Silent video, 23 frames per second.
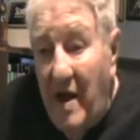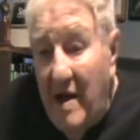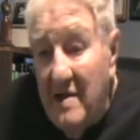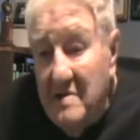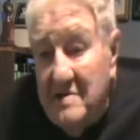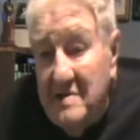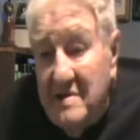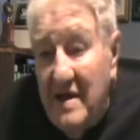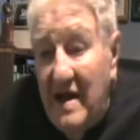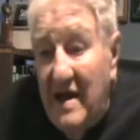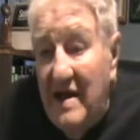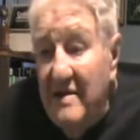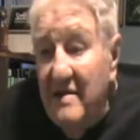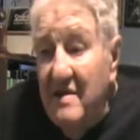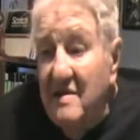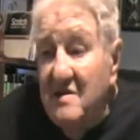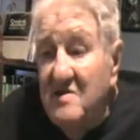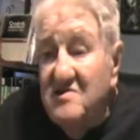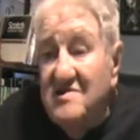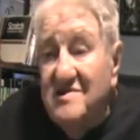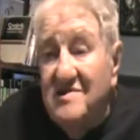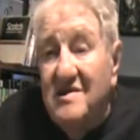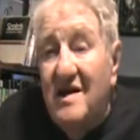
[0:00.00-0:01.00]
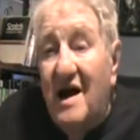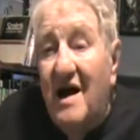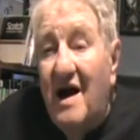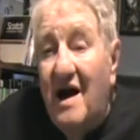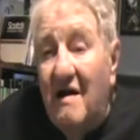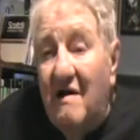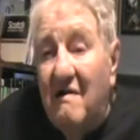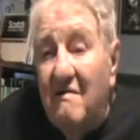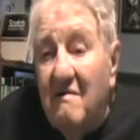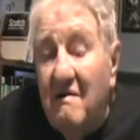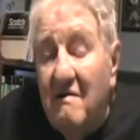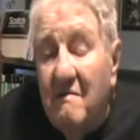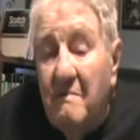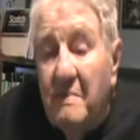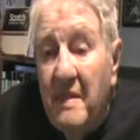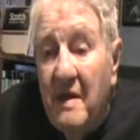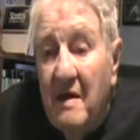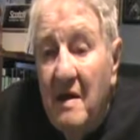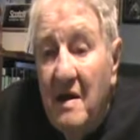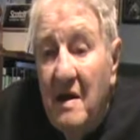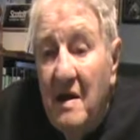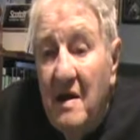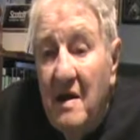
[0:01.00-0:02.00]
outside of the style,
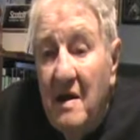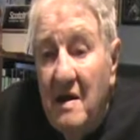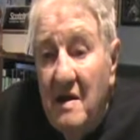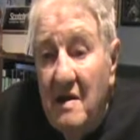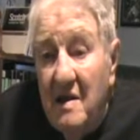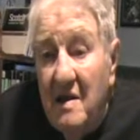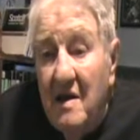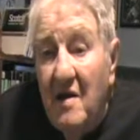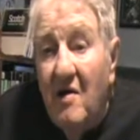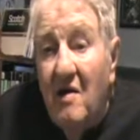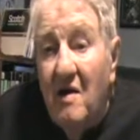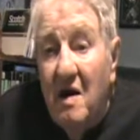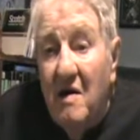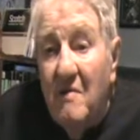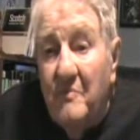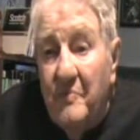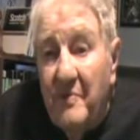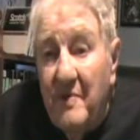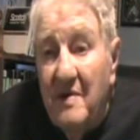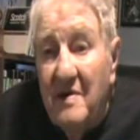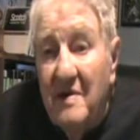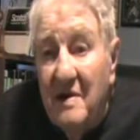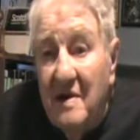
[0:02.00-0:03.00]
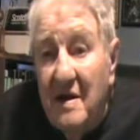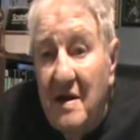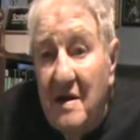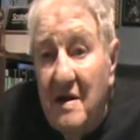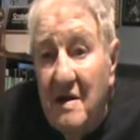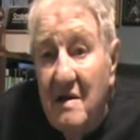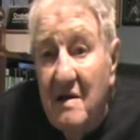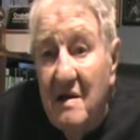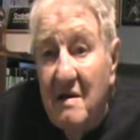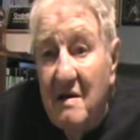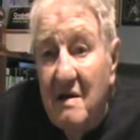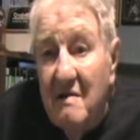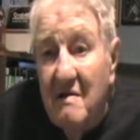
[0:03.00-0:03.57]
they are completely